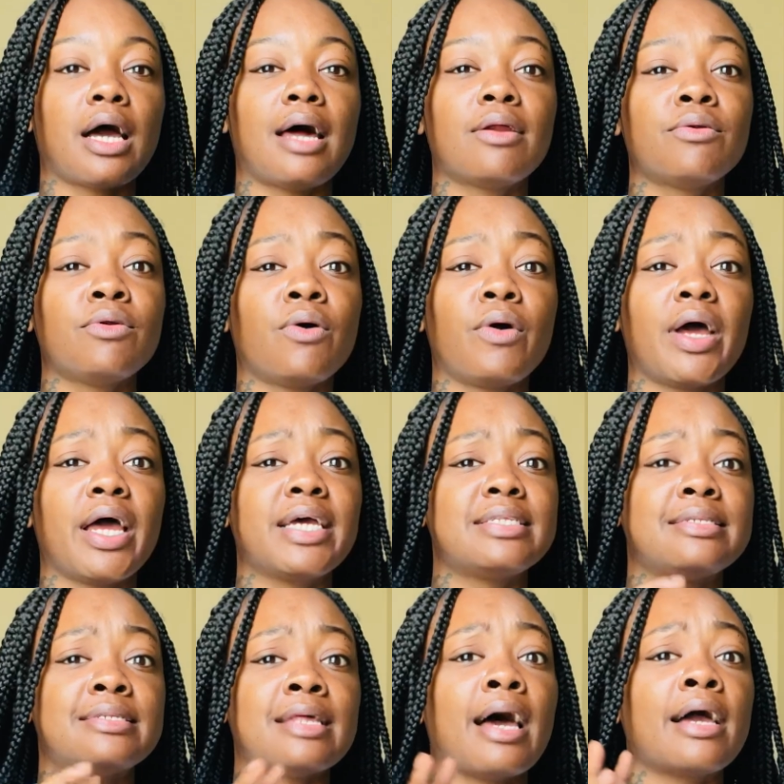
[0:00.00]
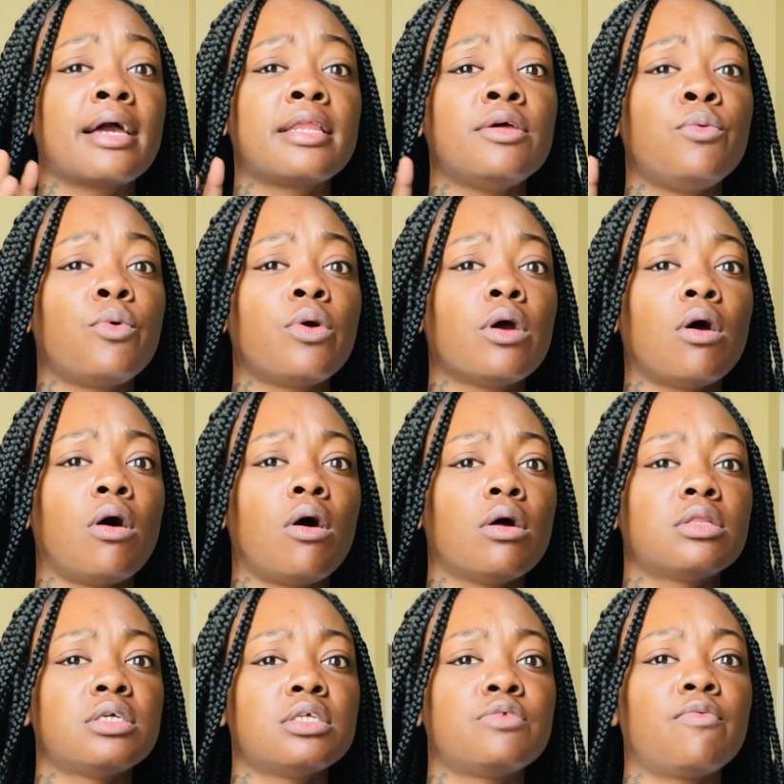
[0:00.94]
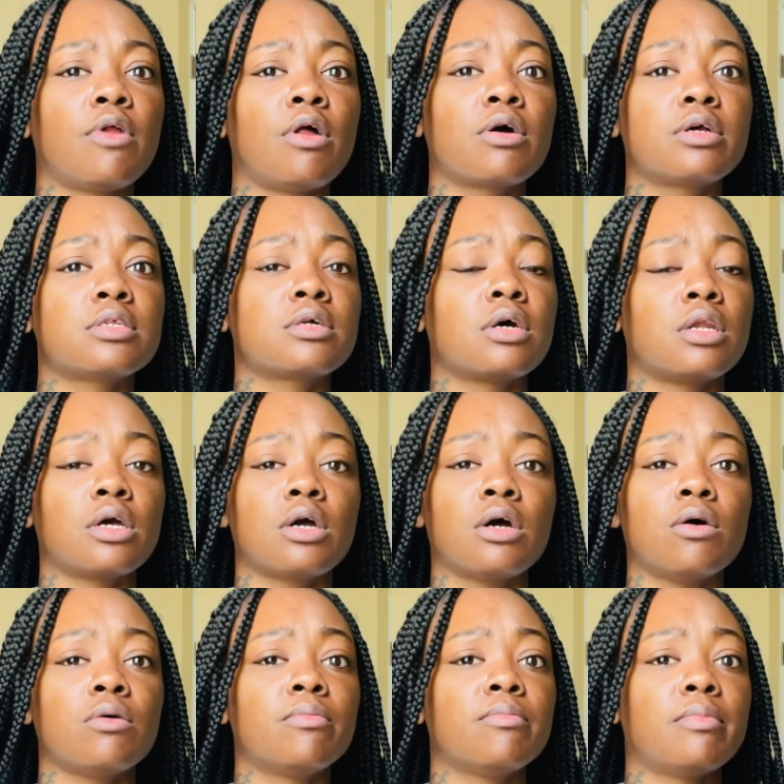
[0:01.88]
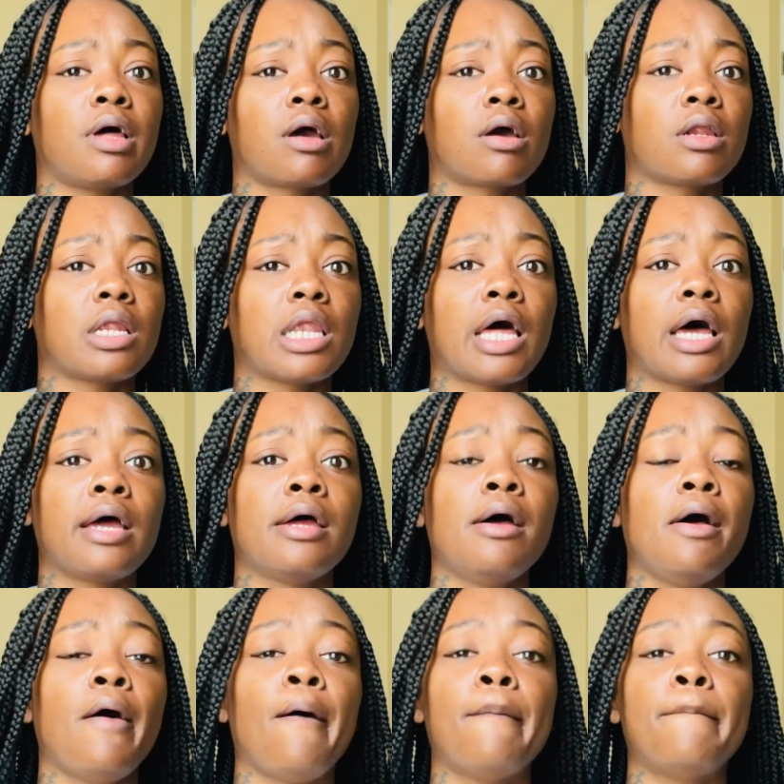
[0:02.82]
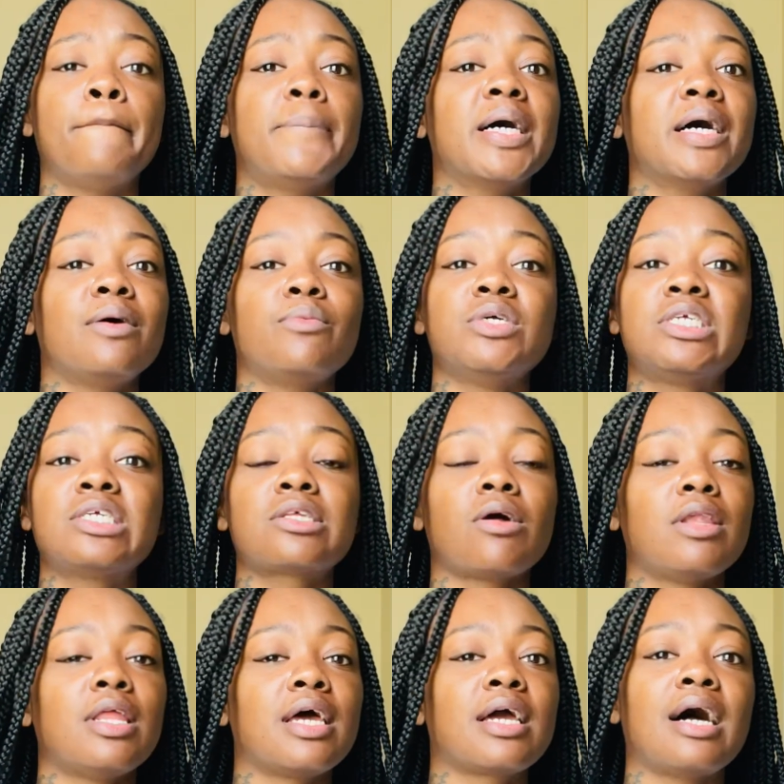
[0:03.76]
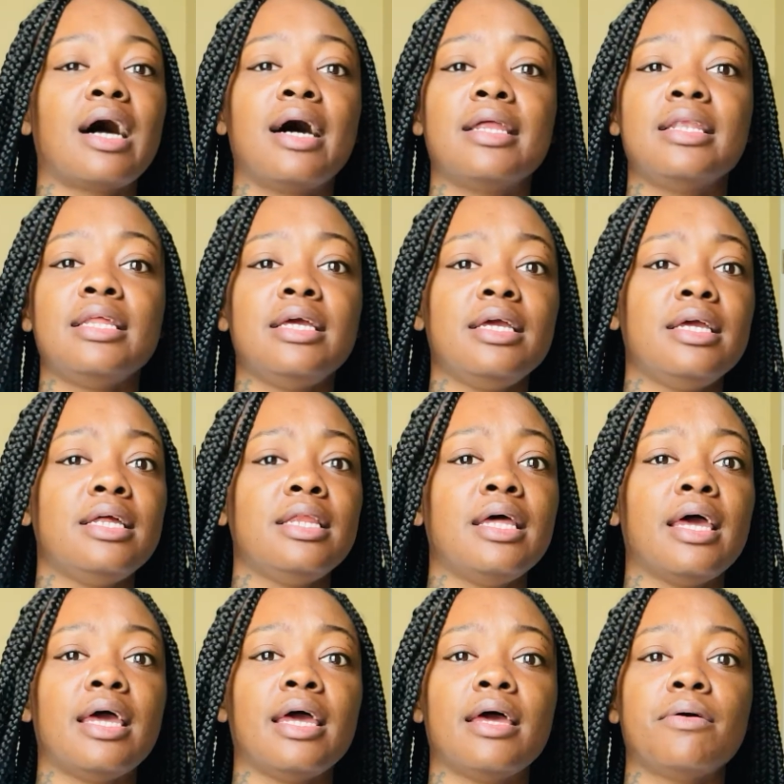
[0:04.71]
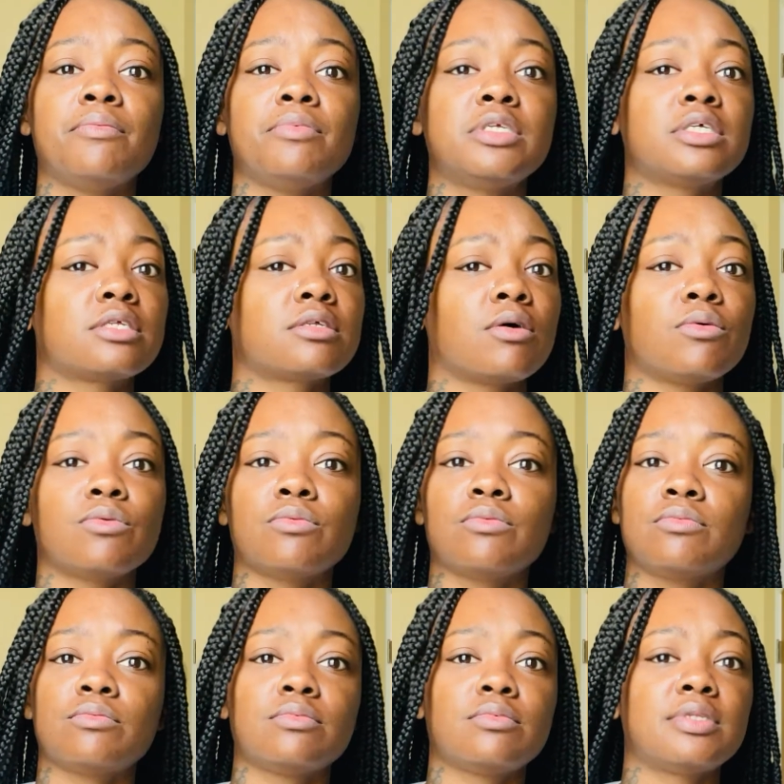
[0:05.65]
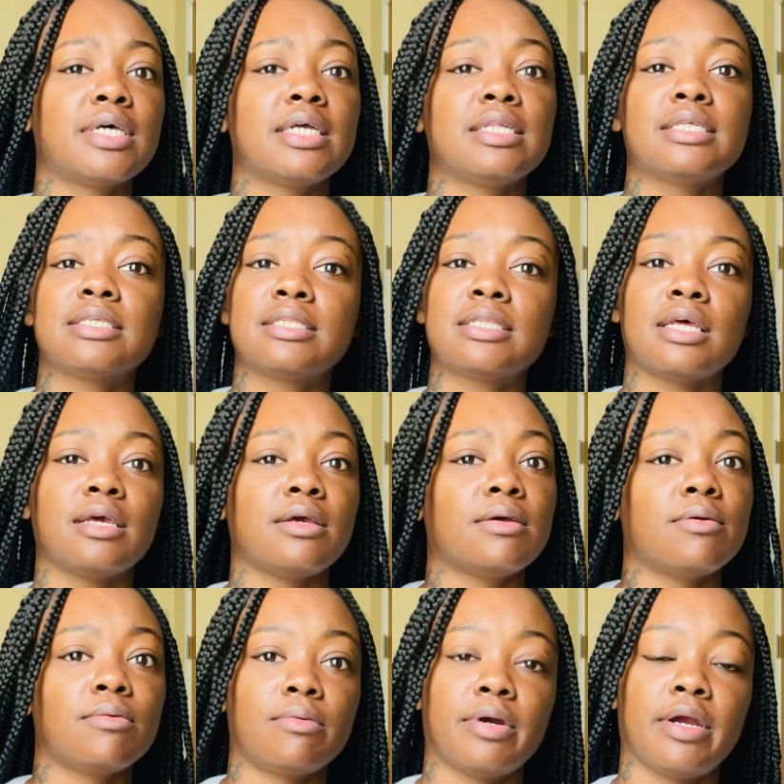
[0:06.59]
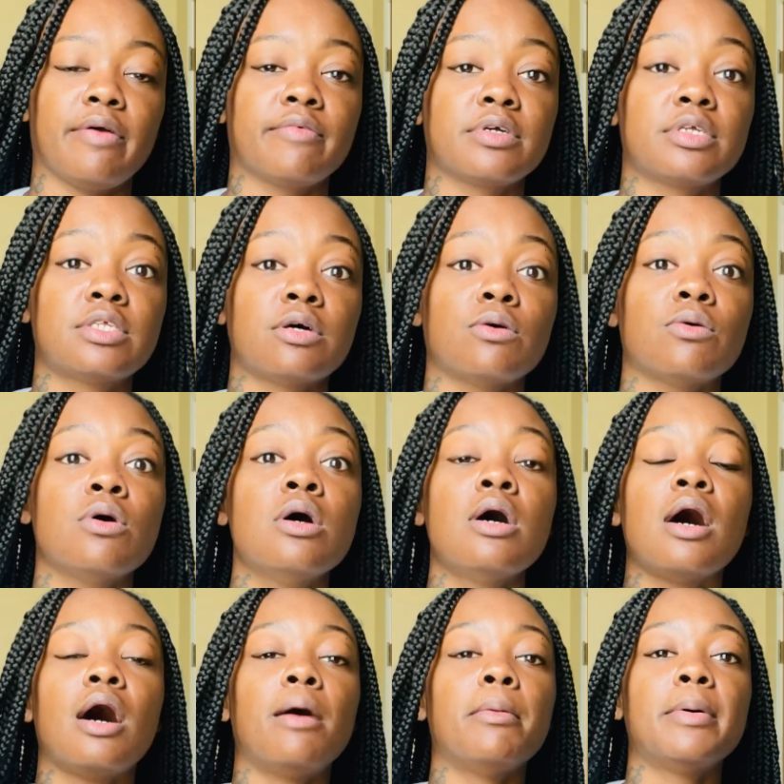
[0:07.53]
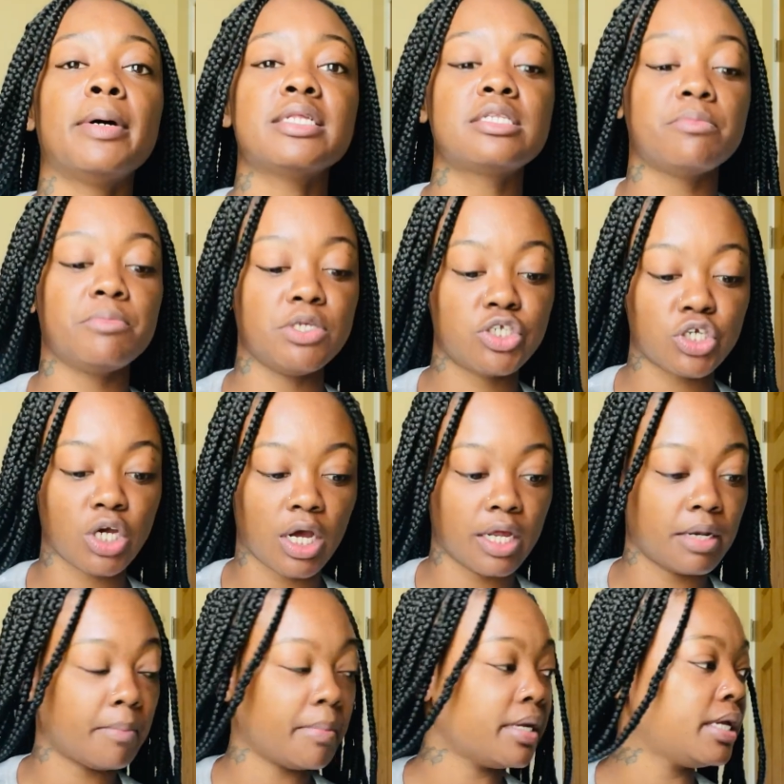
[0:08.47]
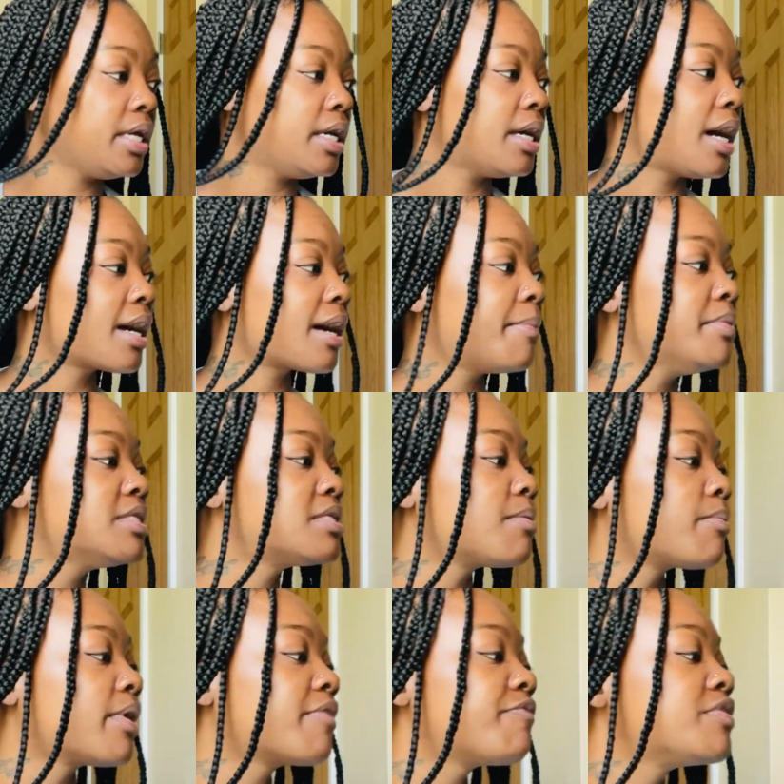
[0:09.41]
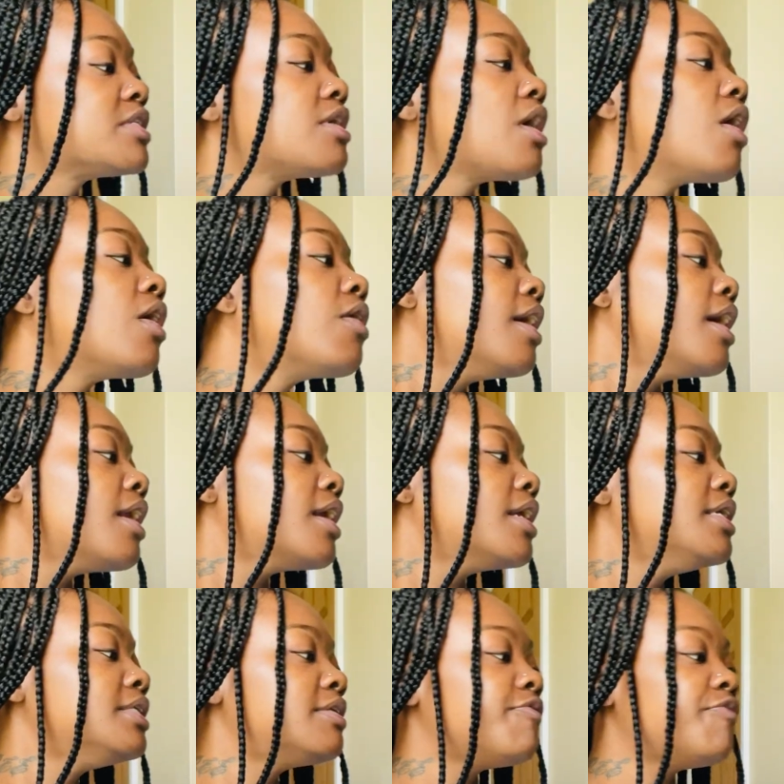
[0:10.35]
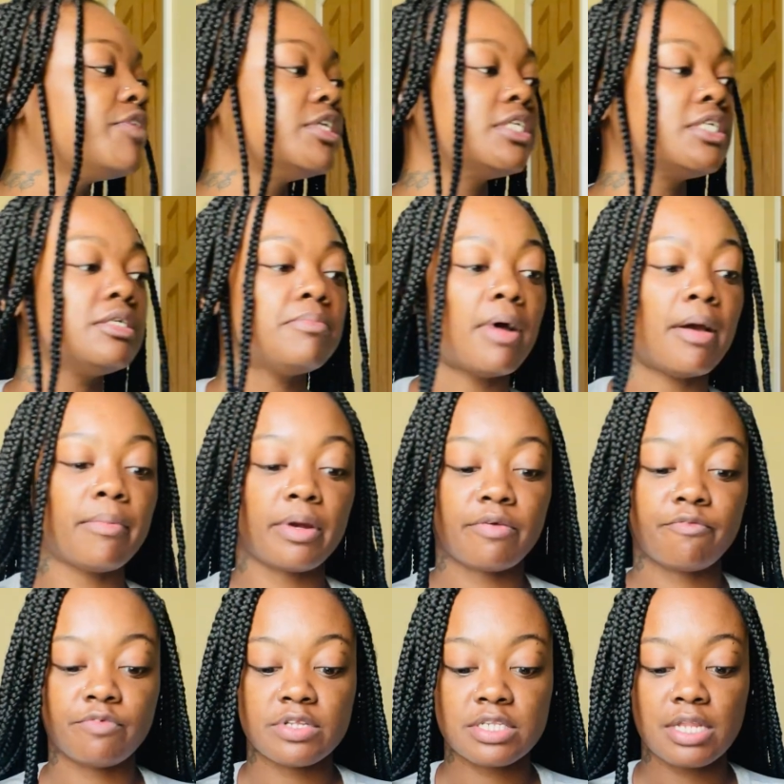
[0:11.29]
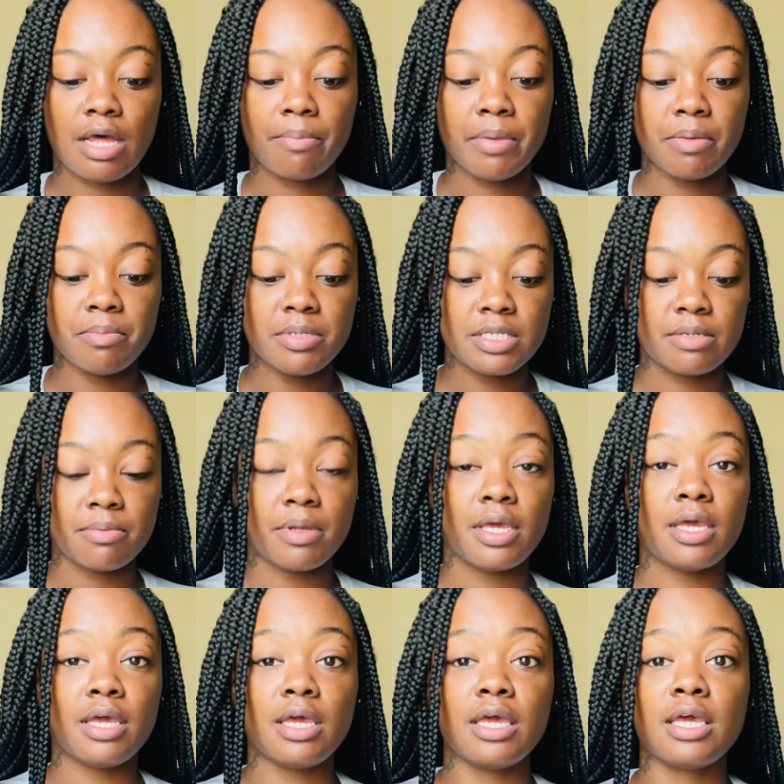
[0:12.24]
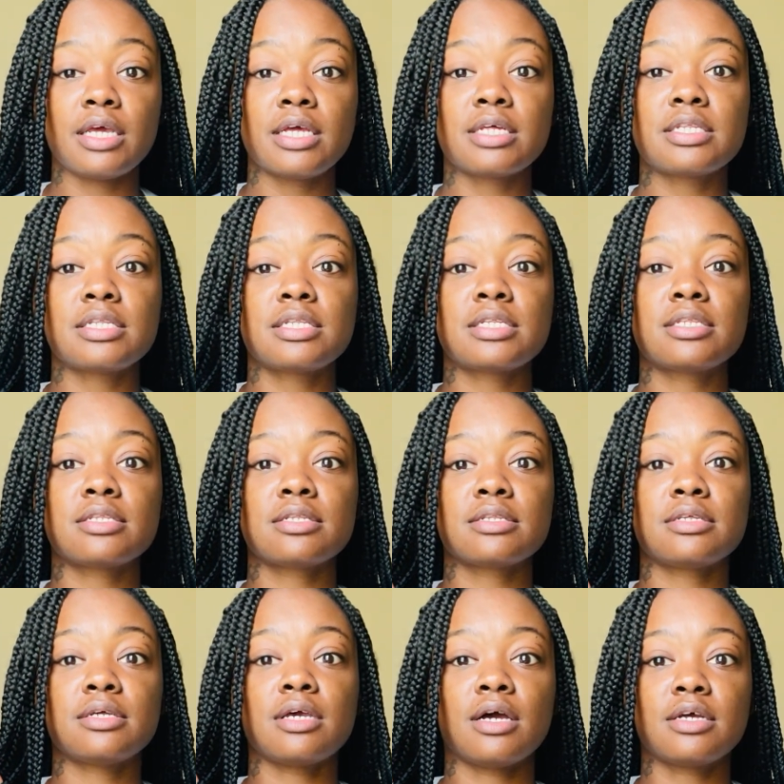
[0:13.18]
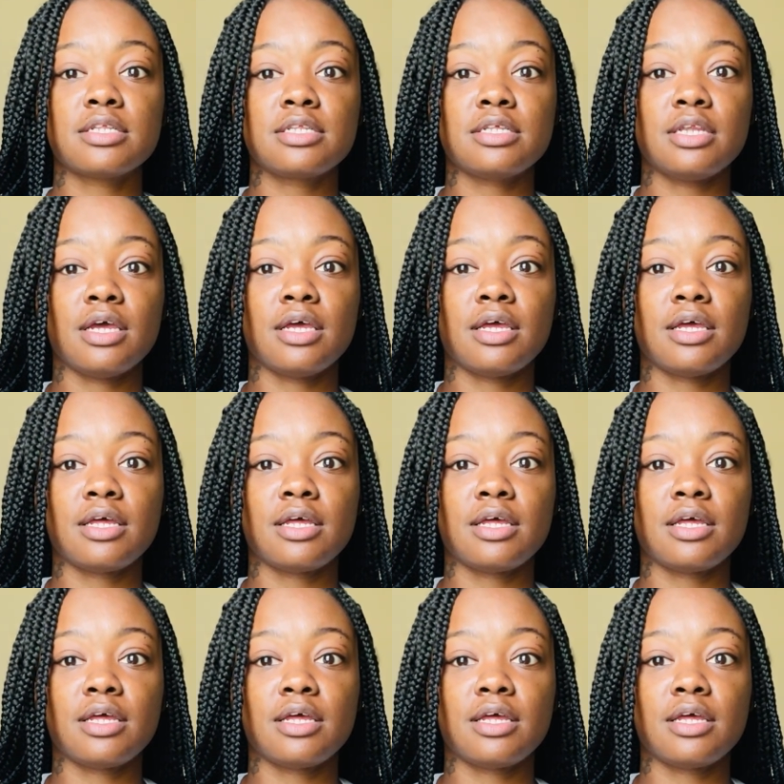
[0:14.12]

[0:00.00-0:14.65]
don't know exactly where all this vlog is gonna go, not gonna lie. But we just gonna let God lead, and we just gonna take this thing wherever. So I'm about to meet y'all in a minute. I got me some breakfast, y'all. And I need to finish eating my breakfast. I made me some eggs. Y'all can see that.